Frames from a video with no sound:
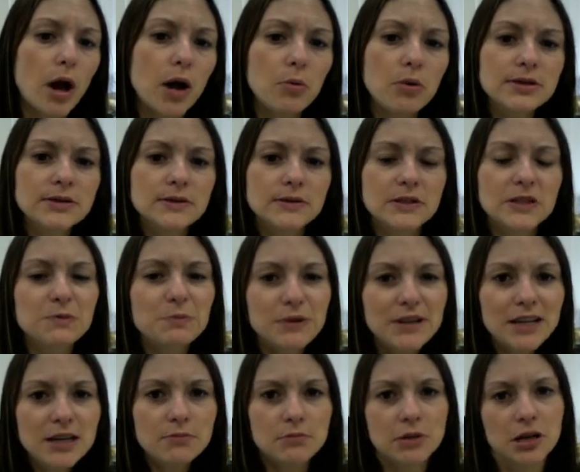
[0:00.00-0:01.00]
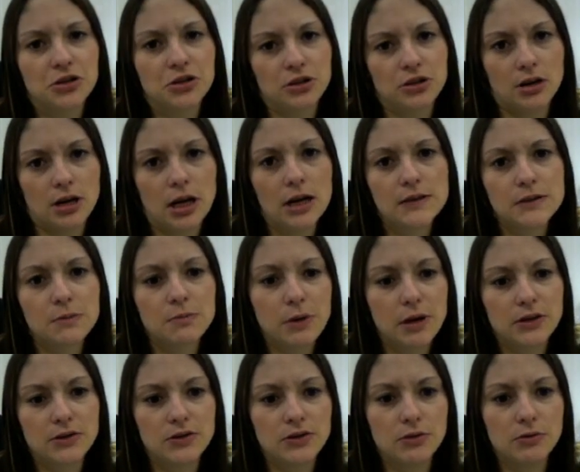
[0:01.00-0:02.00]
Why wasn't speed mentioned
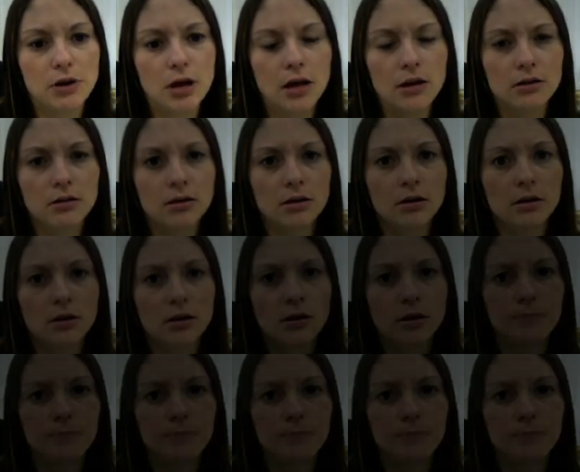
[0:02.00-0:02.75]
as a base unit?